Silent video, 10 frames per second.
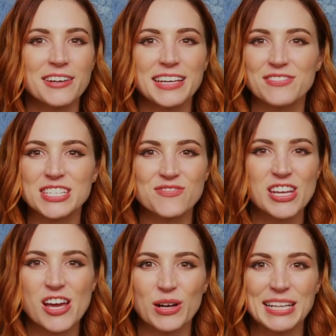give this
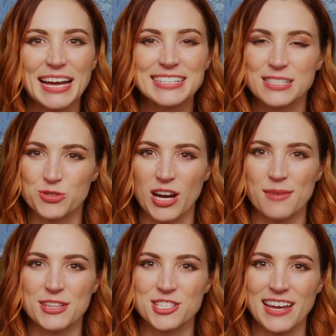video a like, subscribe
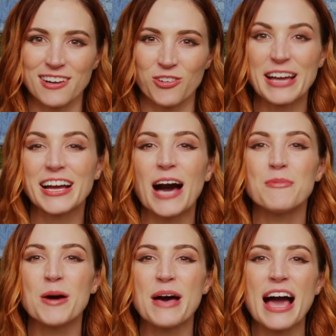to the channel, and come
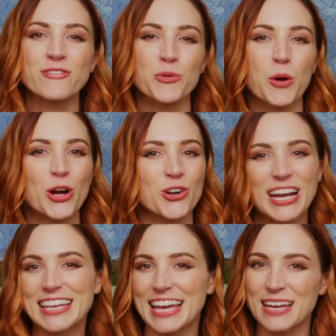on back for more
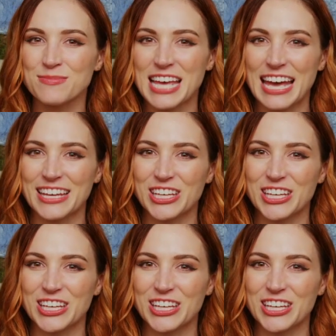great games and